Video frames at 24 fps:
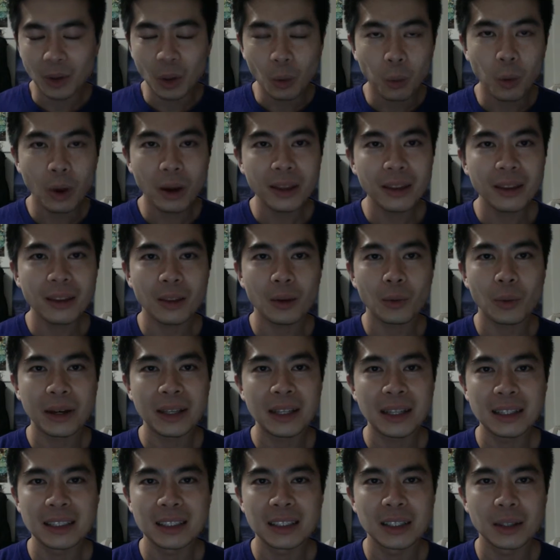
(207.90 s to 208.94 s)
the
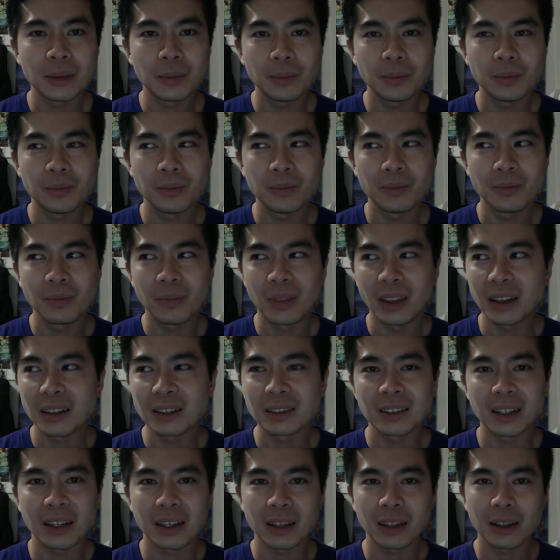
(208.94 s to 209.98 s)
way they did the
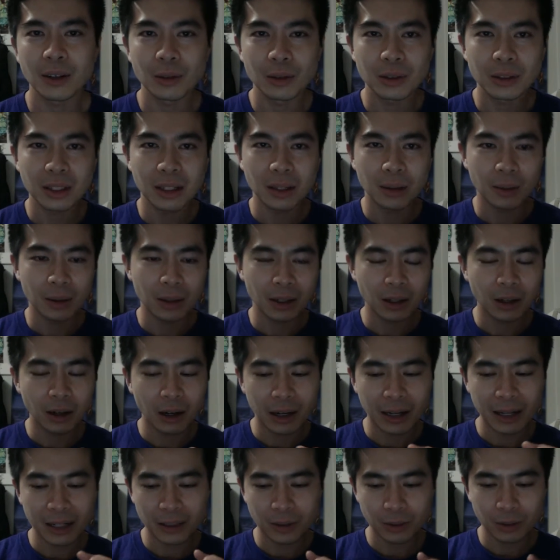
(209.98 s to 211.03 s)
things, like there was a
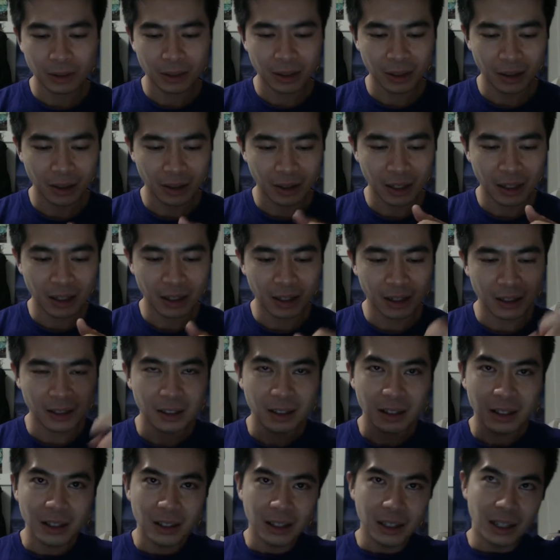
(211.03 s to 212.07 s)
guy doing a thing and